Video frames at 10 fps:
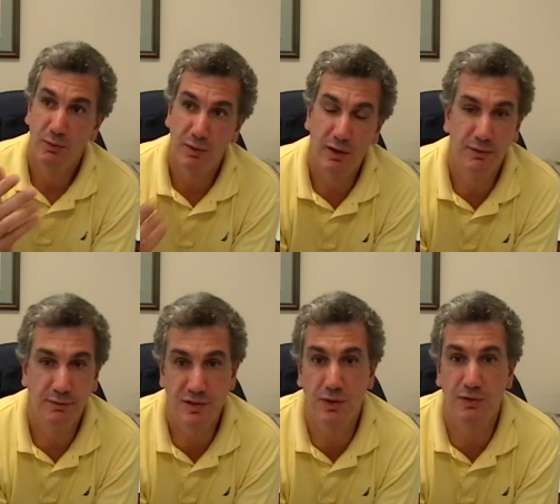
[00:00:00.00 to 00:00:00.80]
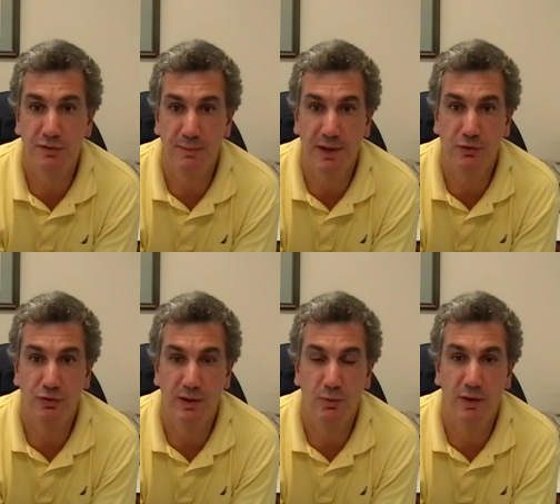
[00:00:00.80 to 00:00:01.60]
Well, the results for
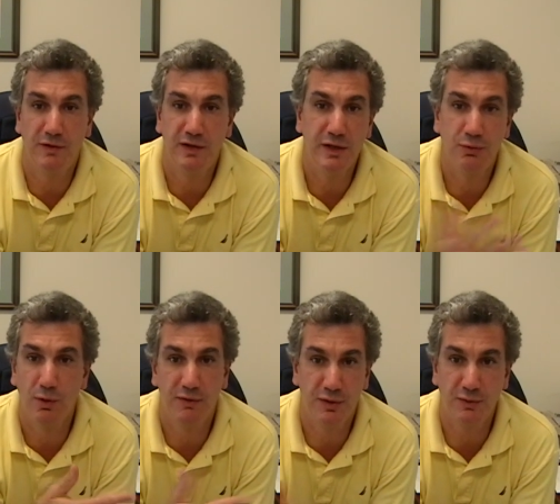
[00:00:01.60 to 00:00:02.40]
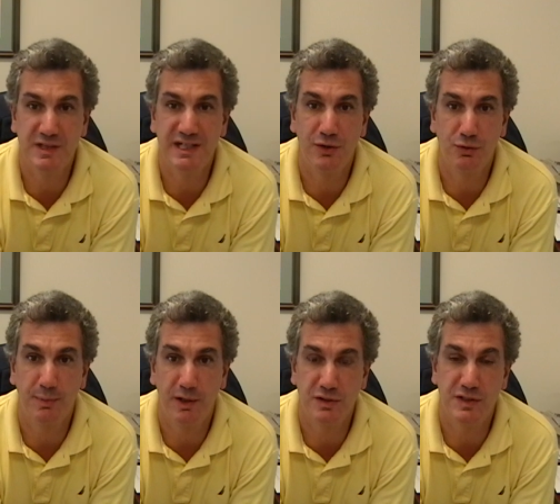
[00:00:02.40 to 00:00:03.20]
Beltran was he threw over 1,300
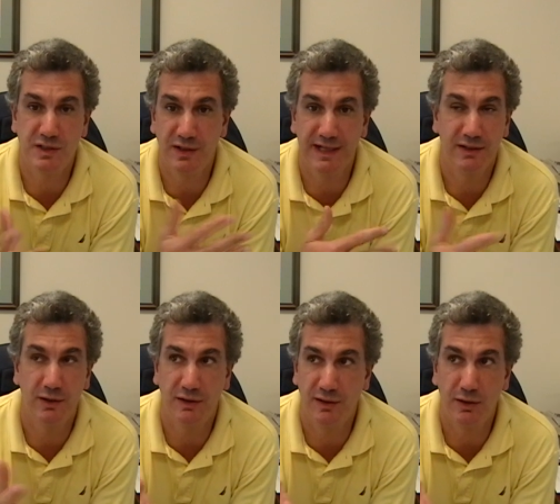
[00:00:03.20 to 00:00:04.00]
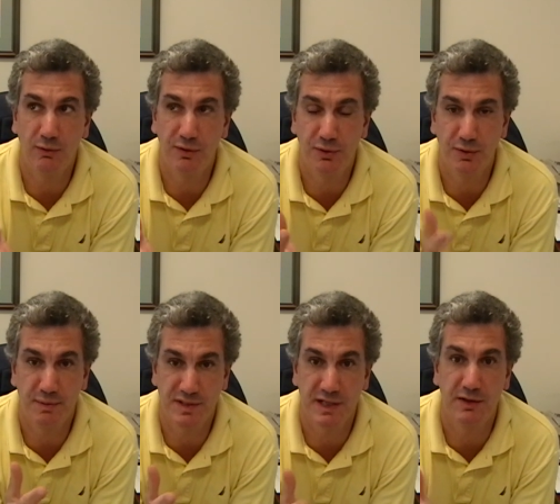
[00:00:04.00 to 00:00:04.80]
punches and landed, I think, over
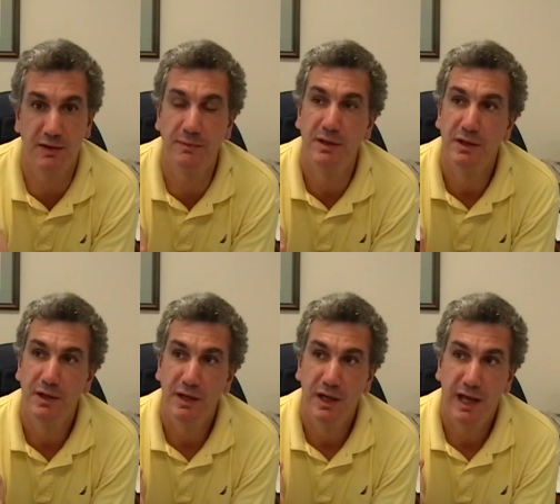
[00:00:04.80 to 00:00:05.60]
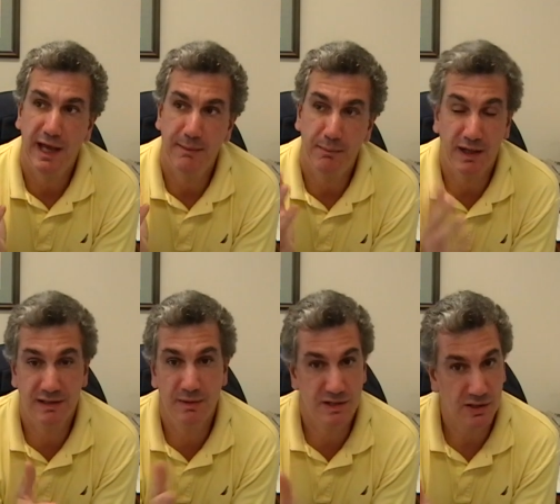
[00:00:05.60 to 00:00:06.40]
30% of them. And
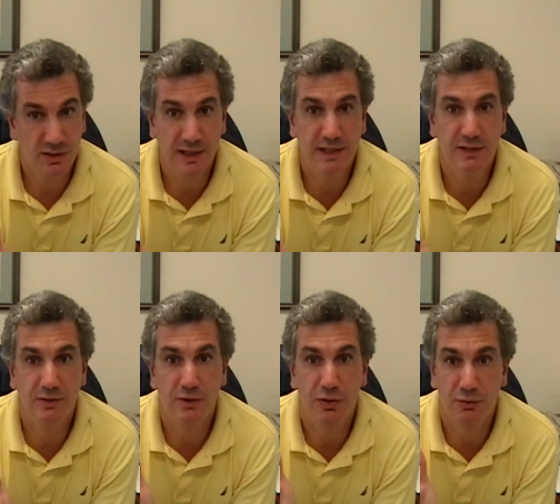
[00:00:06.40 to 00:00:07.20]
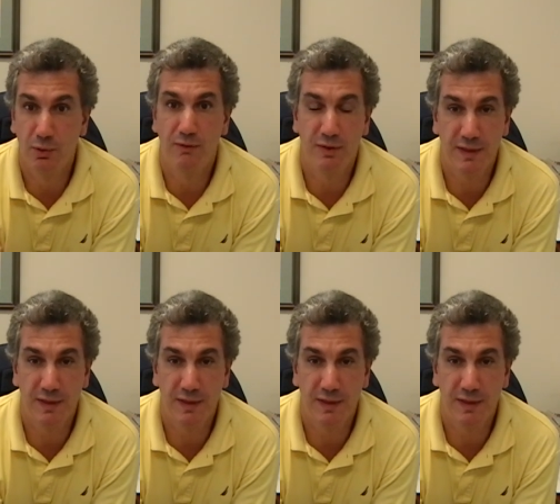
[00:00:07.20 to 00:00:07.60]
Monty Meza Clay threw over